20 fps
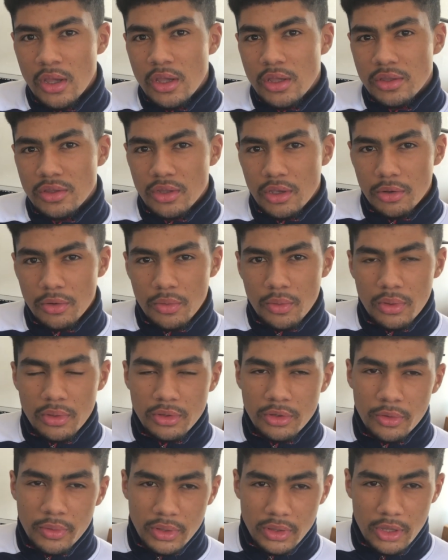so
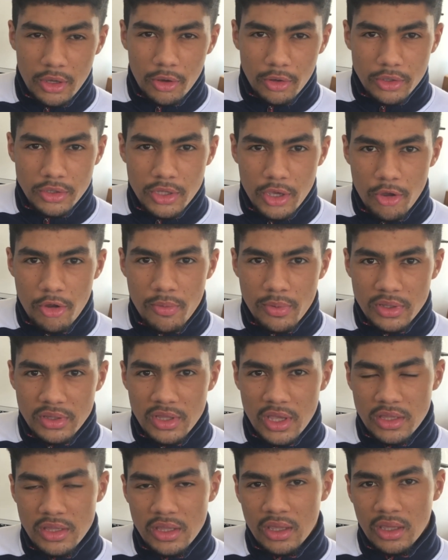doing the October
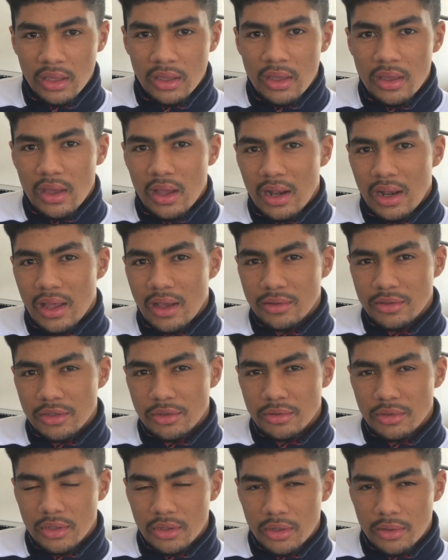setting allows you
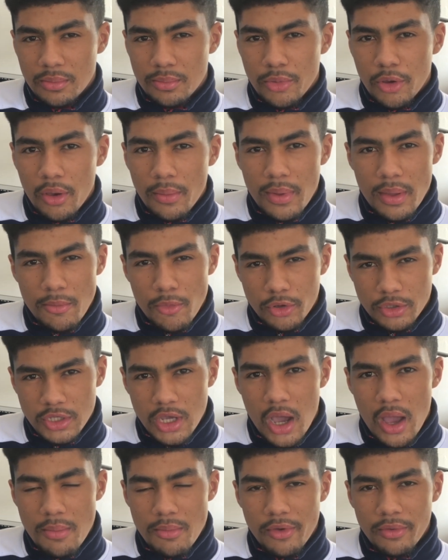to put a bit more
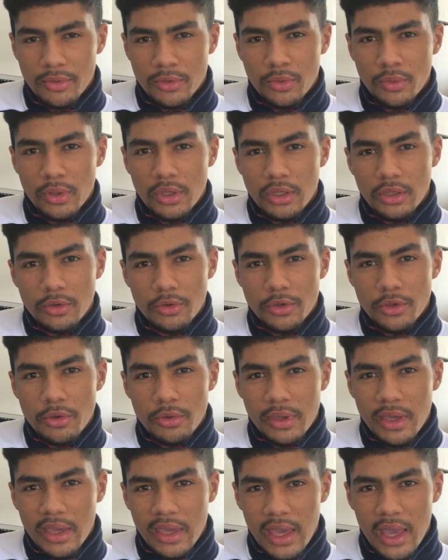time between your
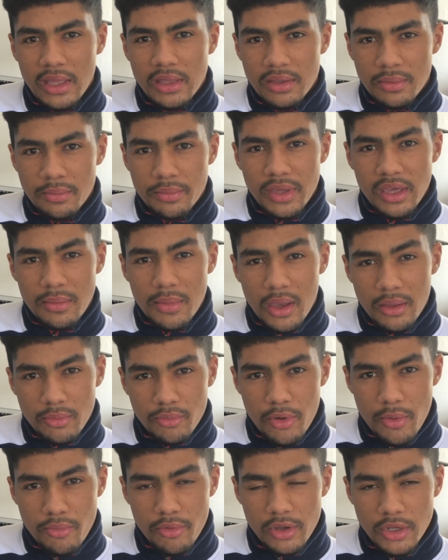UK CAT and BMAT
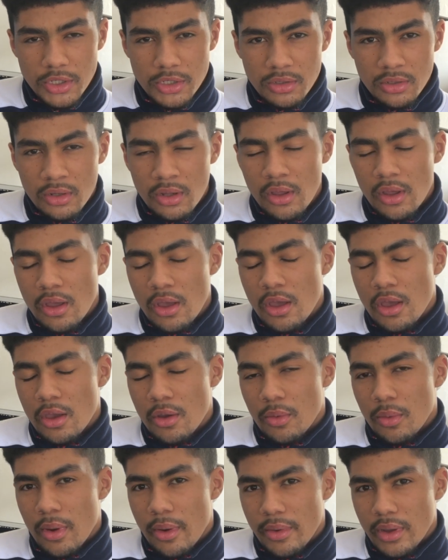preparation
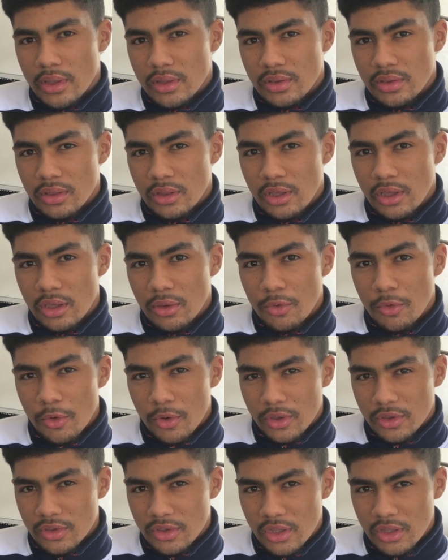whereas the
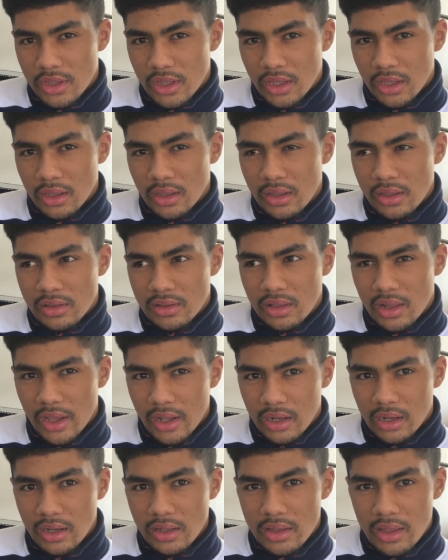August setting is
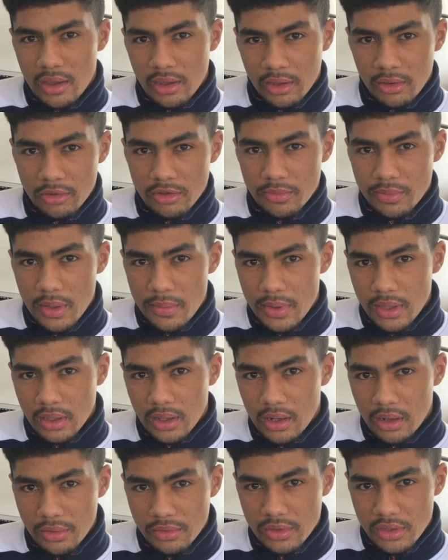likely they're going to be a bit
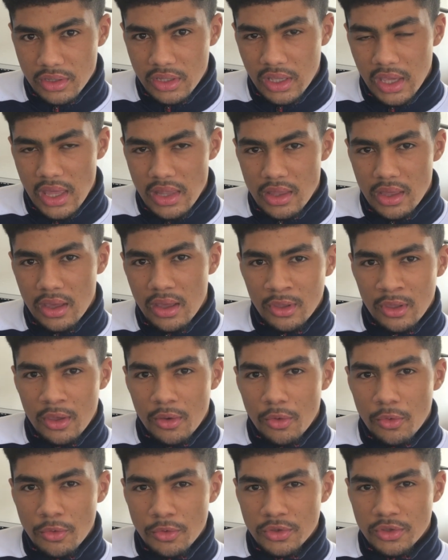closer together.
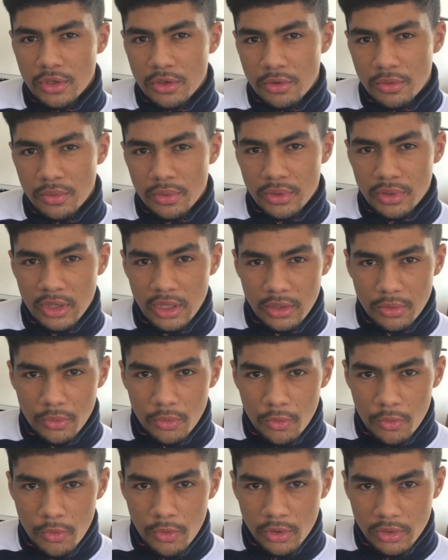Also the
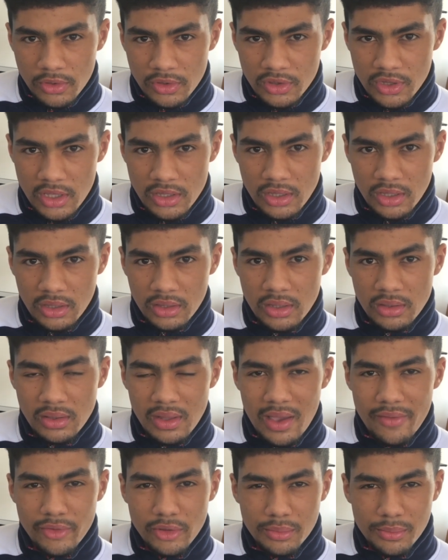August setting doesn't
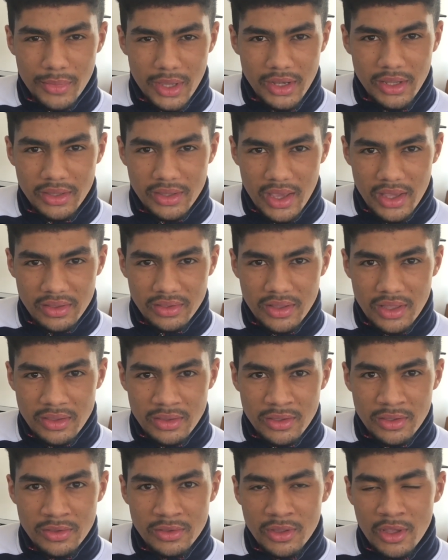have as many test
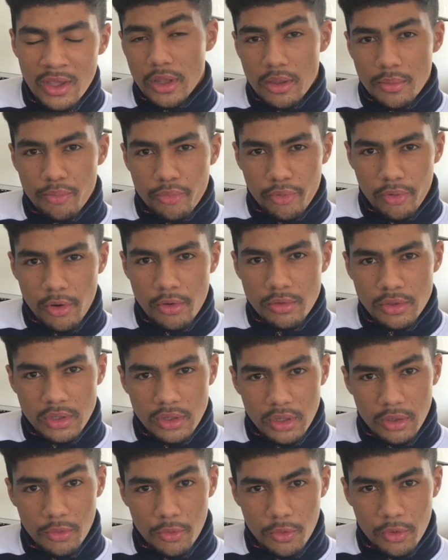centres. The pro to
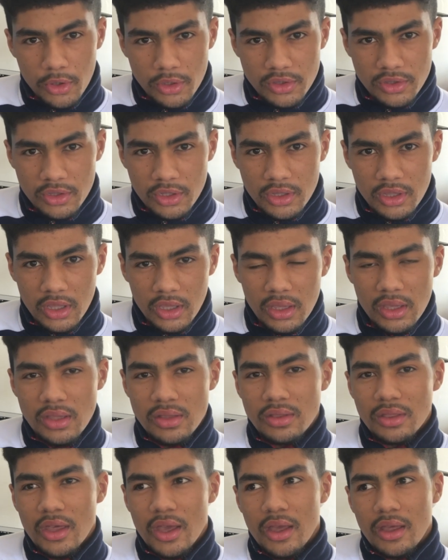the August setting is
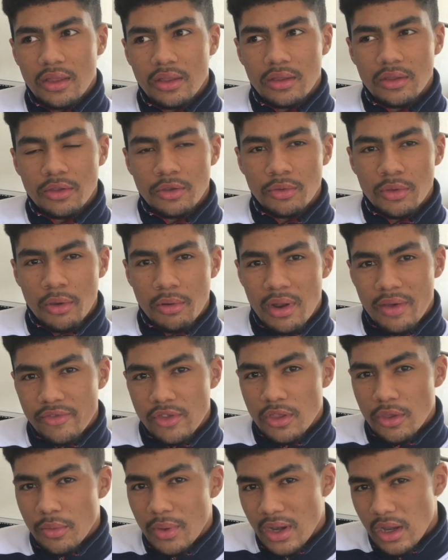that you don't have to
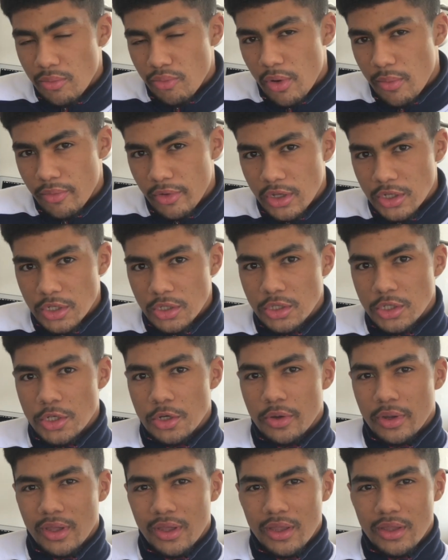do any preparation
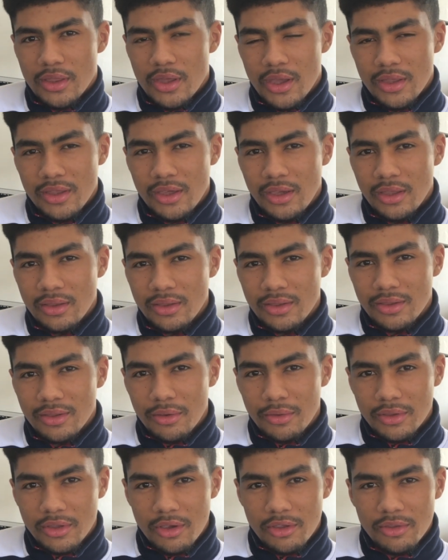during year 13, so
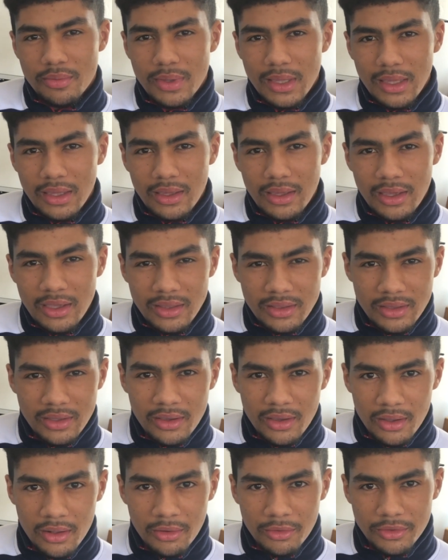it's going to be easier
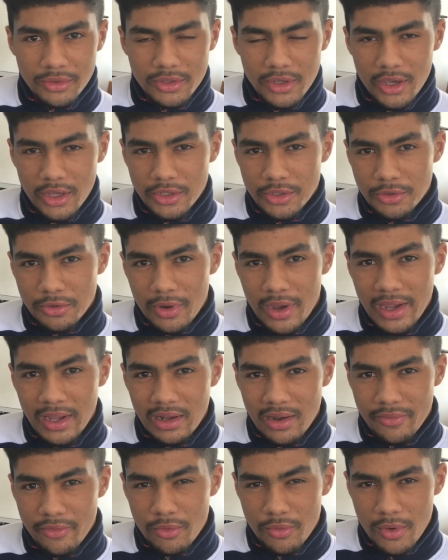alongside your
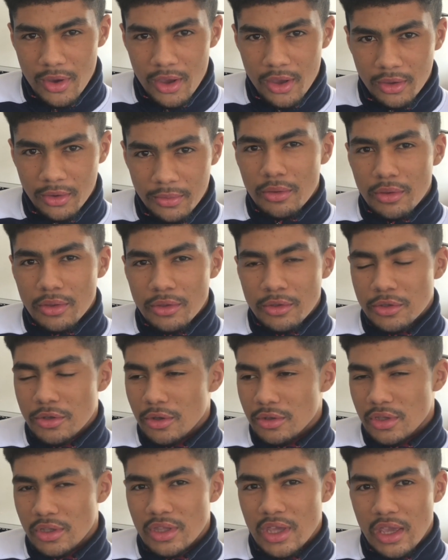A-level work. You just got
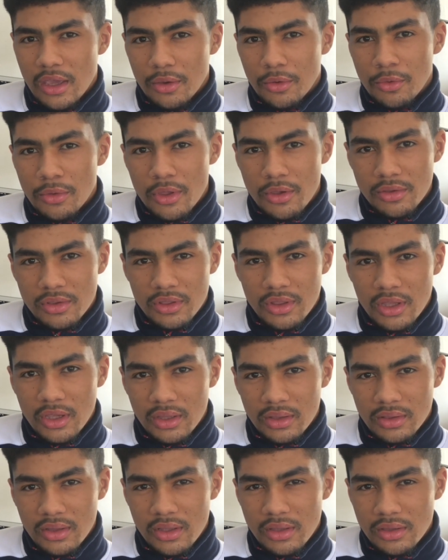to take all those
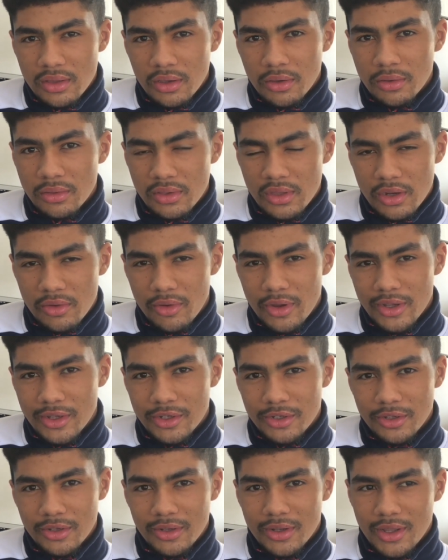things into
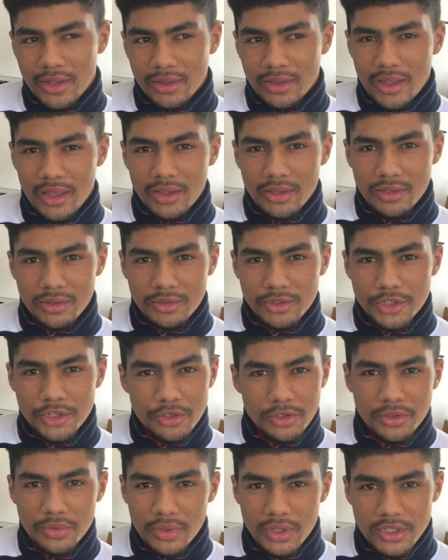consideration and then
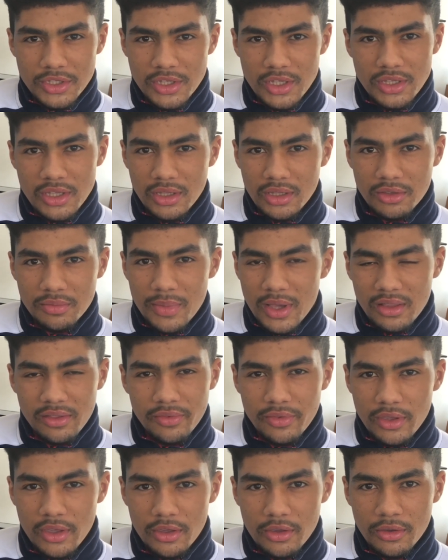choose which sitting's best
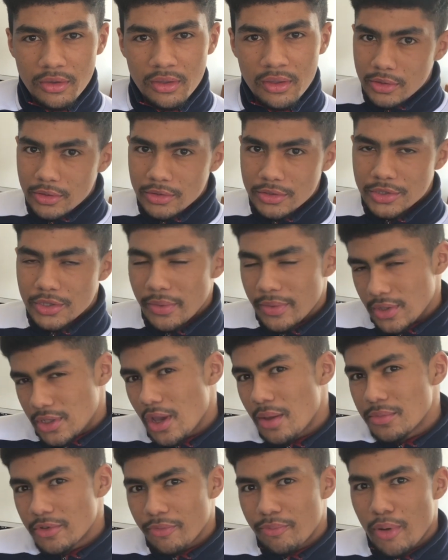for you. So in
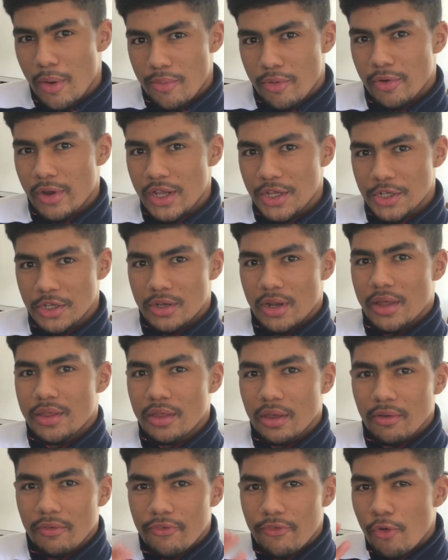terms of preparation, I
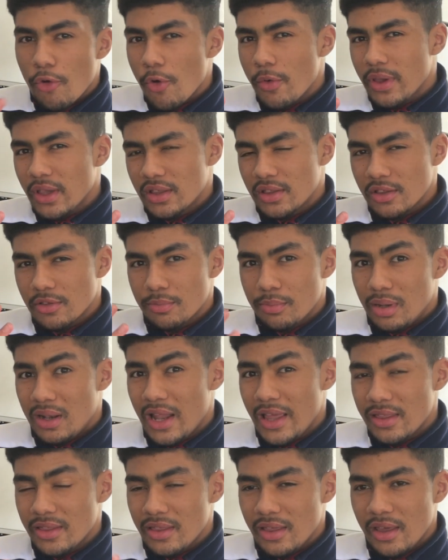think four weeks is
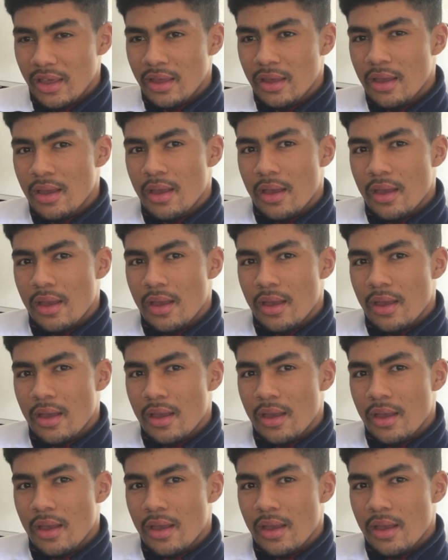plenty.